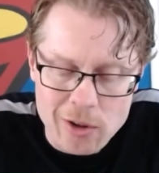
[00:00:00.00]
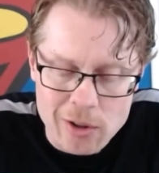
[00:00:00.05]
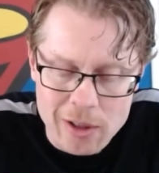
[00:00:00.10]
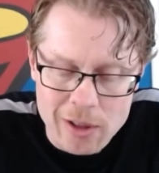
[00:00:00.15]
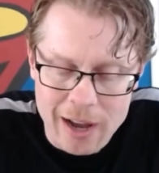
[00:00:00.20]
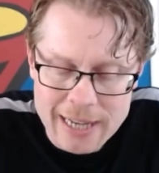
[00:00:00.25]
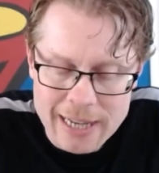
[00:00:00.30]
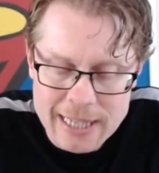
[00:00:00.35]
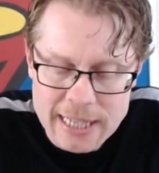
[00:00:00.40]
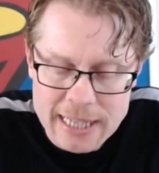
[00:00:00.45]
I
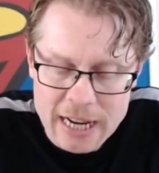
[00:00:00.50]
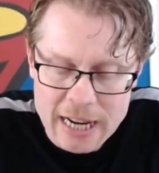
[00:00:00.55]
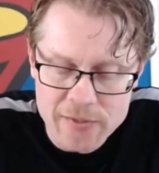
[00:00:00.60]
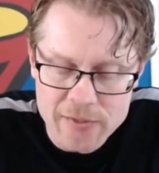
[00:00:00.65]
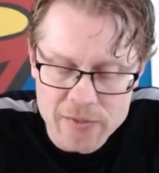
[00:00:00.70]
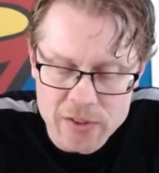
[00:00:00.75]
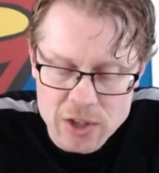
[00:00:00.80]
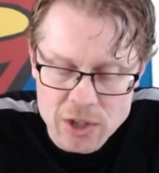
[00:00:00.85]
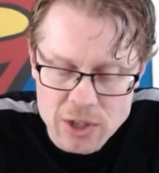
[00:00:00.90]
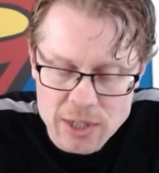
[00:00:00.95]
stand for
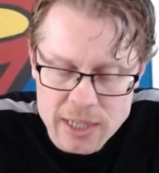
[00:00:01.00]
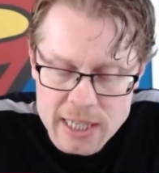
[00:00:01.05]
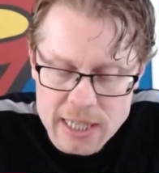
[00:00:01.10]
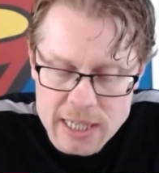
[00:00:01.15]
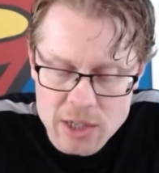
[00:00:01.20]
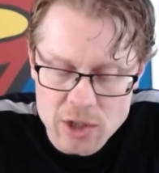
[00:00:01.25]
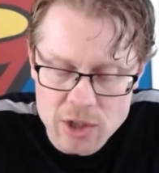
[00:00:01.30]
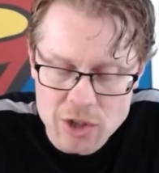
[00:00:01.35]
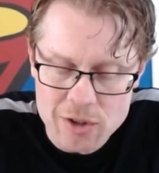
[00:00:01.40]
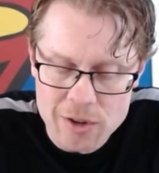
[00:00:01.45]
justice and
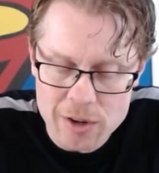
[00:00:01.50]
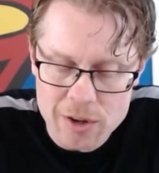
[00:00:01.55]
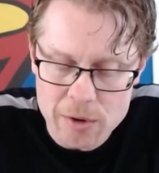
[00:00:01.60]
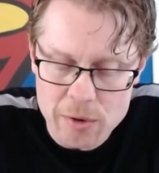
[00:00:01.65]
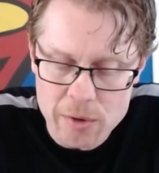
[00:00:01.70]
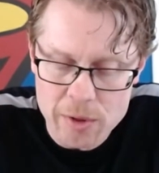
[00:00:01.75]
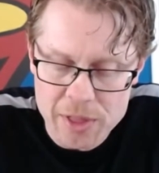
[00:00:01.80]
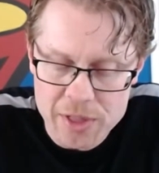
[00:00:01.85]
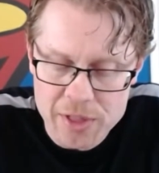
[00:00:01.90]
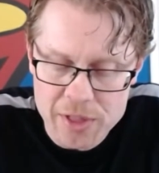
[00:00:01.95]

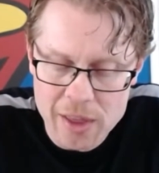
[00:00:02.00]
truth.